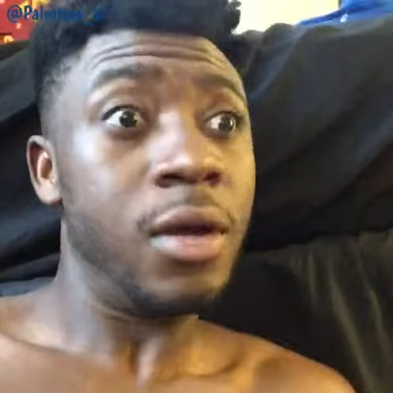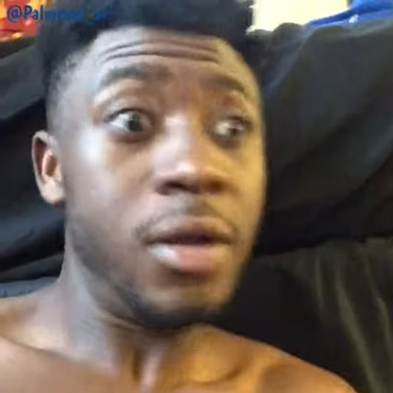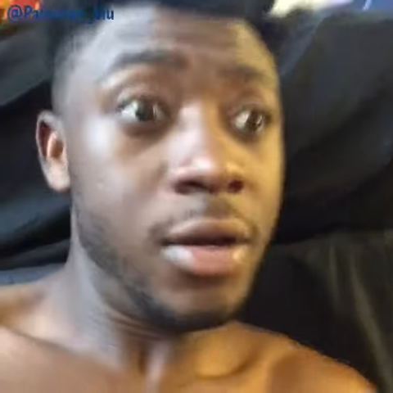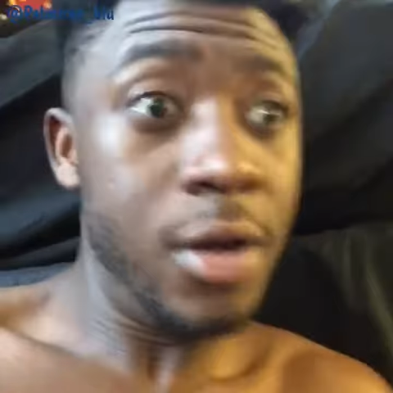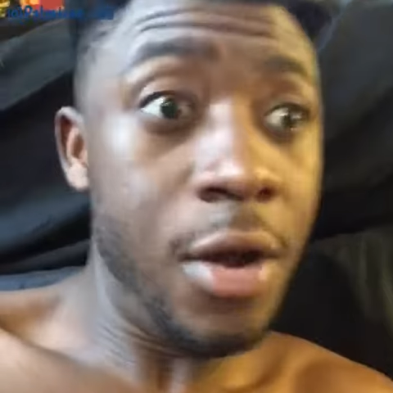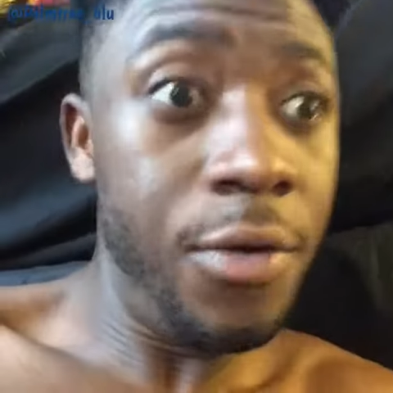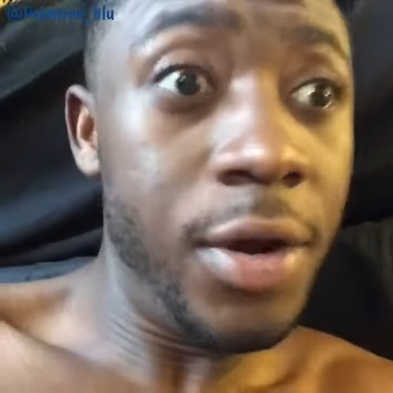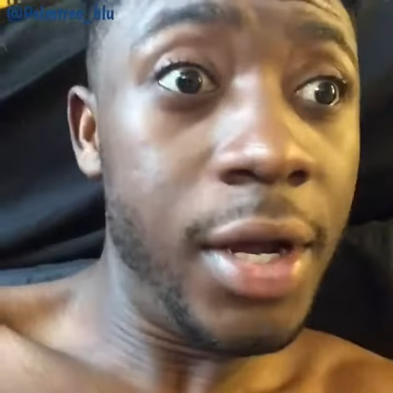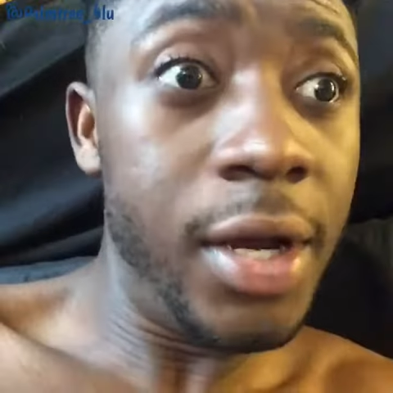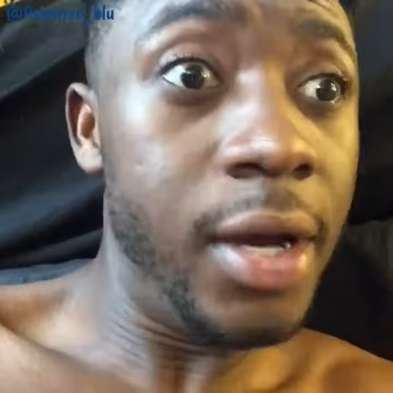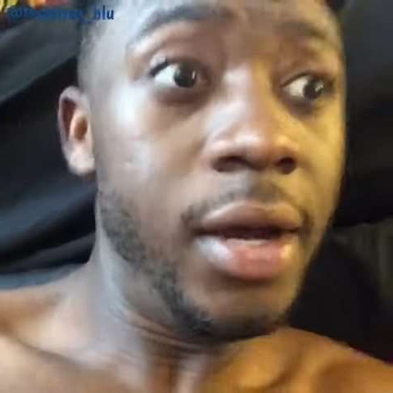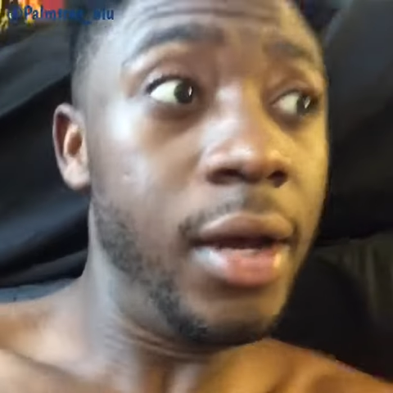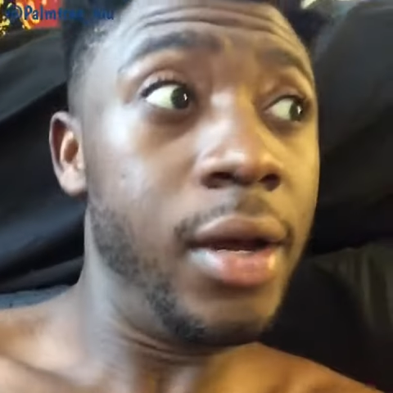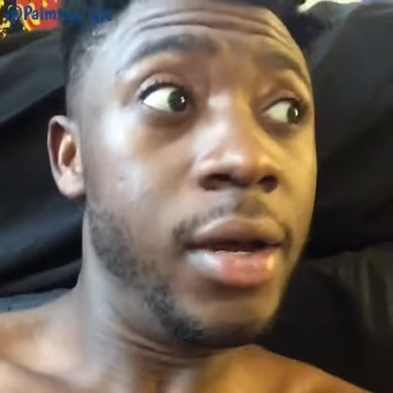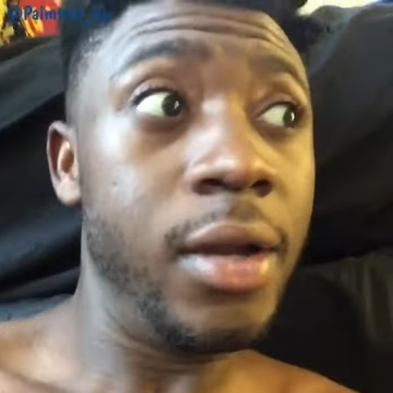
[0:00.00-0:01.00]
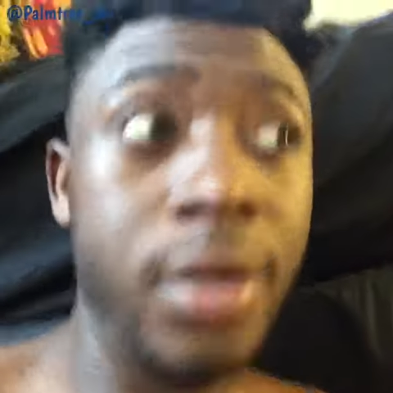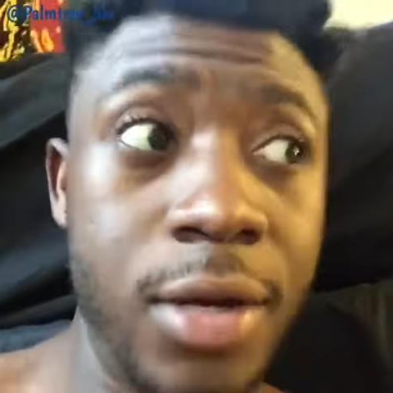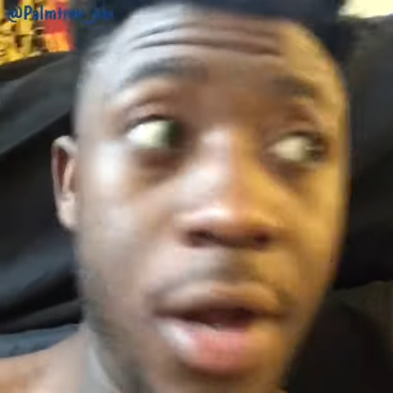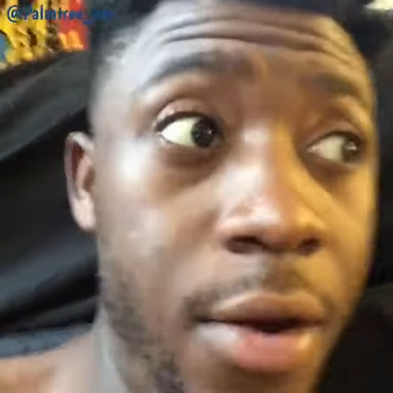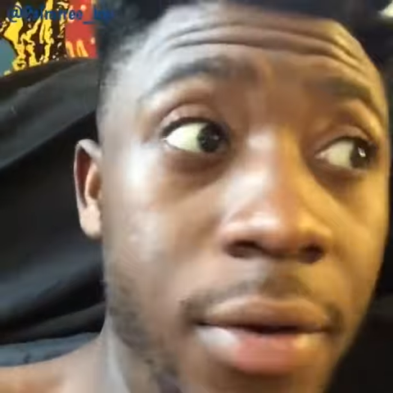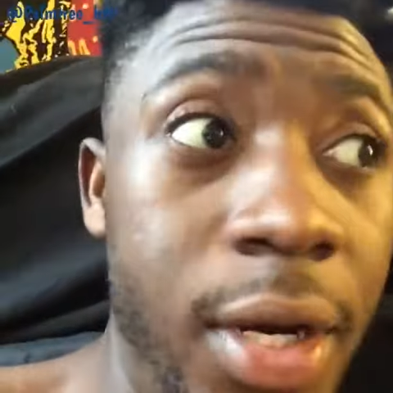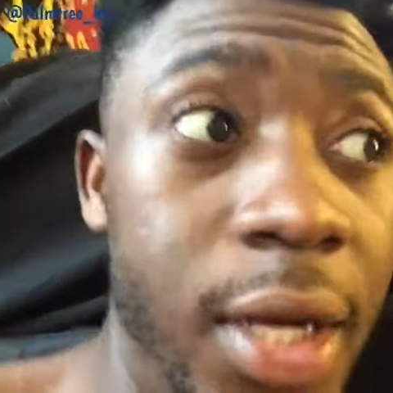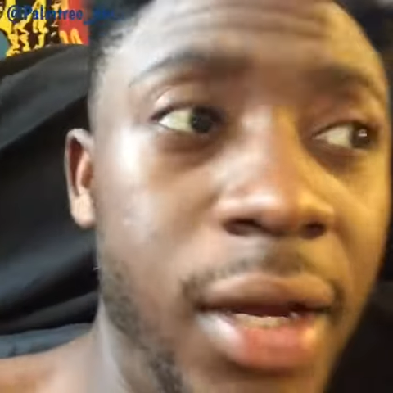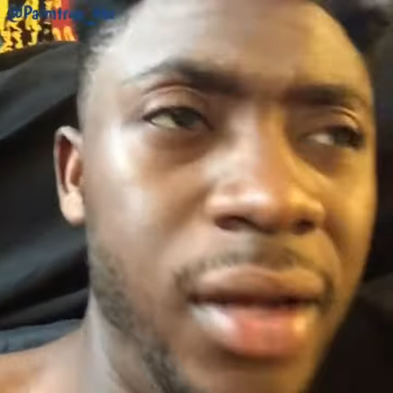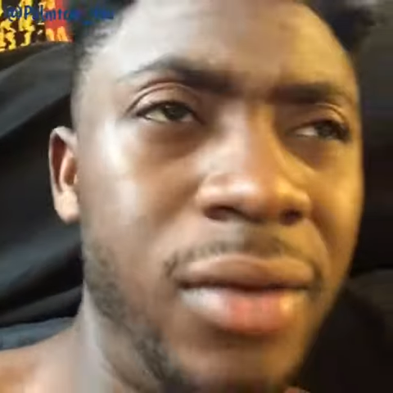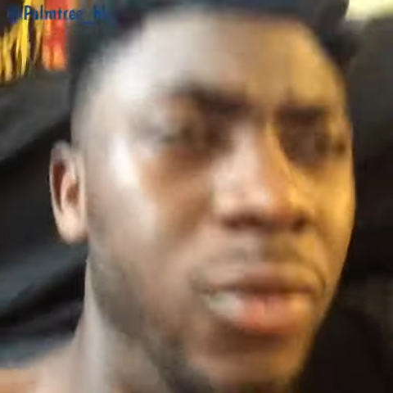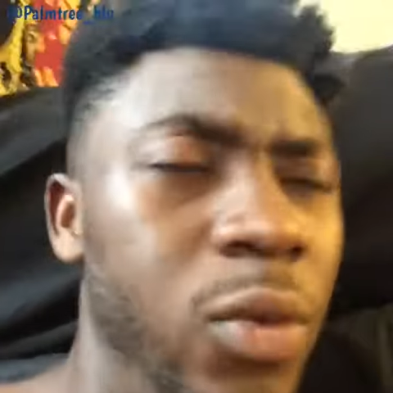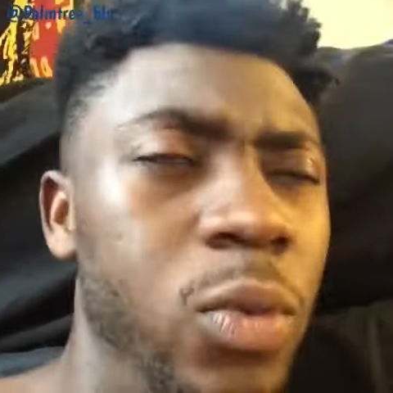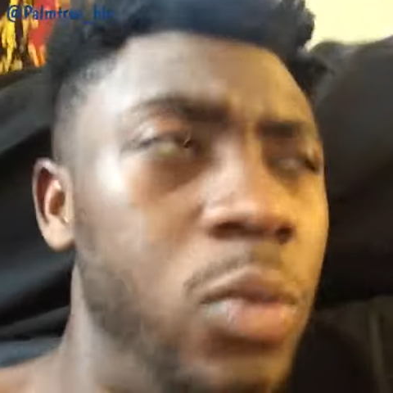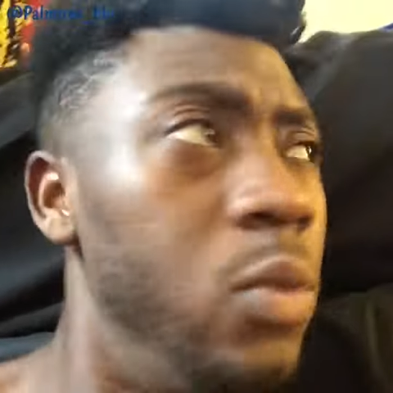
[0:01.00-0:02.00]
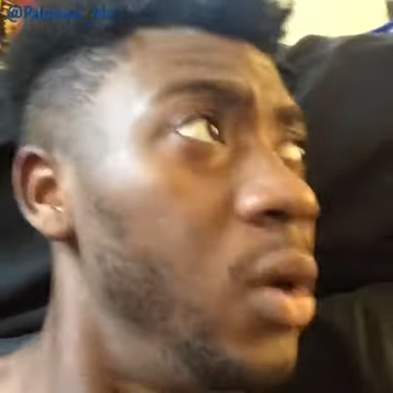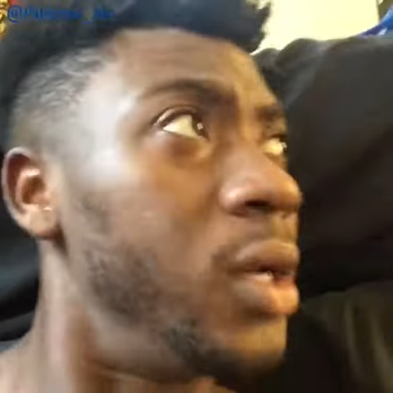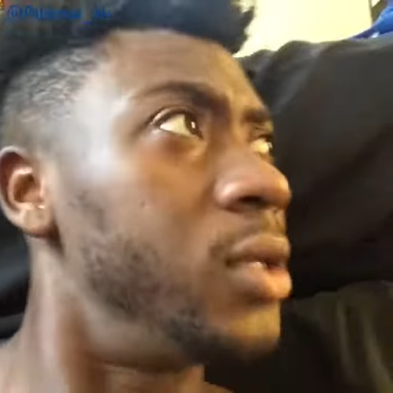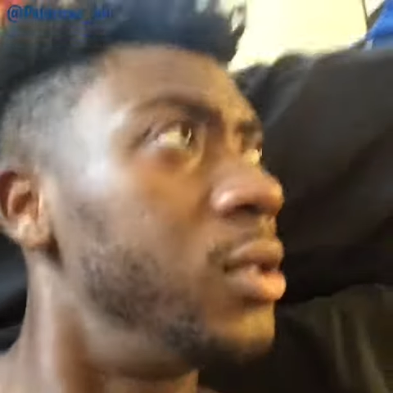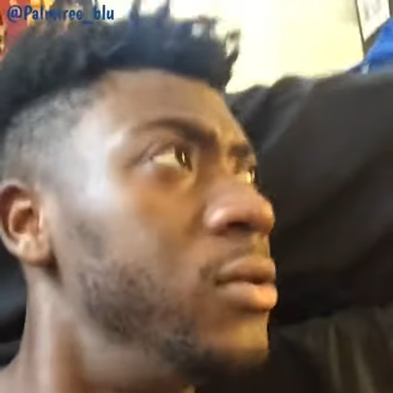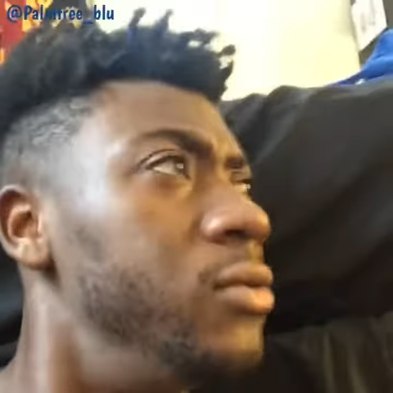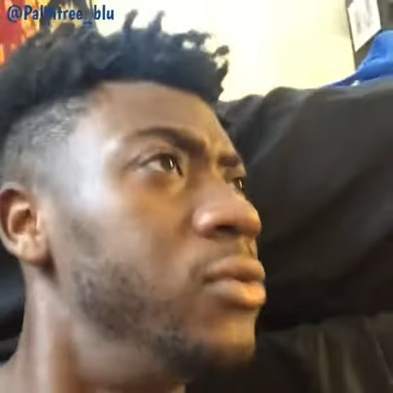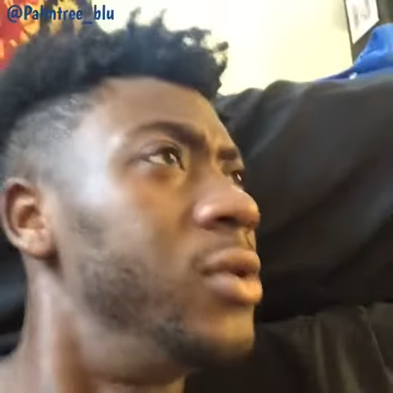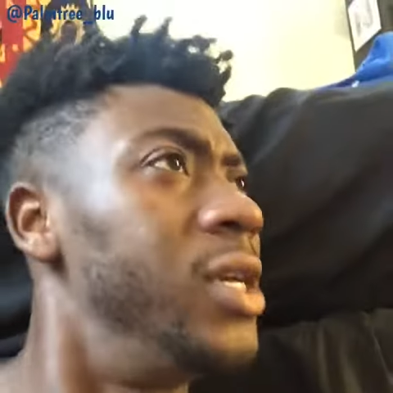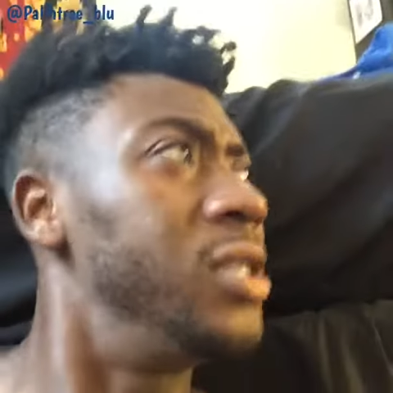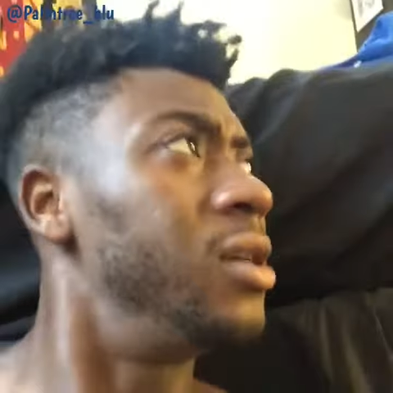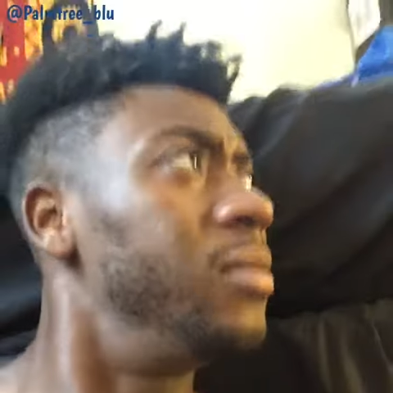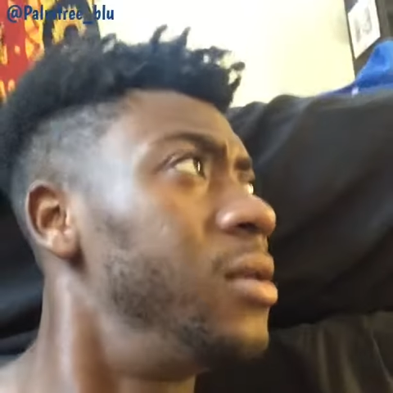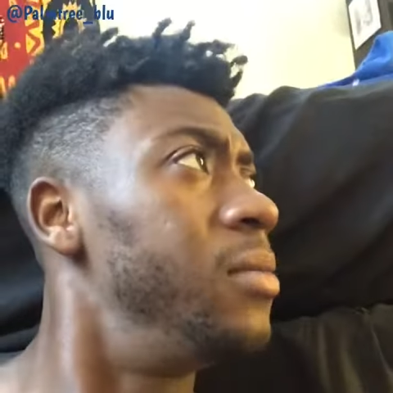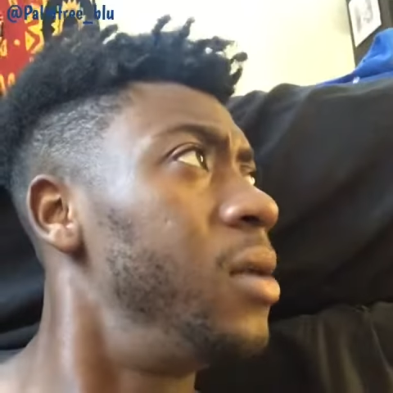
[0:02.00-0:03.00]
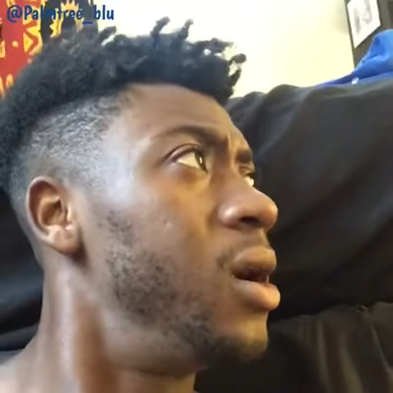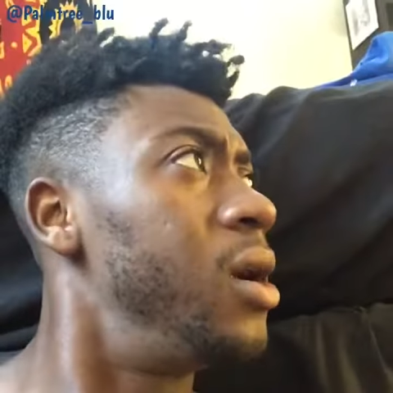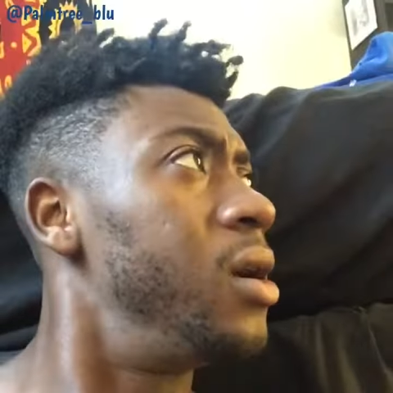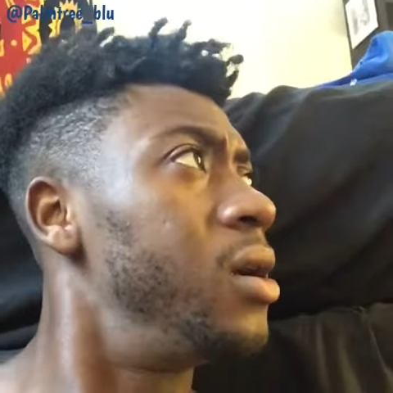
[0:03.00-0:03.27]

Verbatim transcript: No, nigga. No, nigga. What? You, you need something, bro?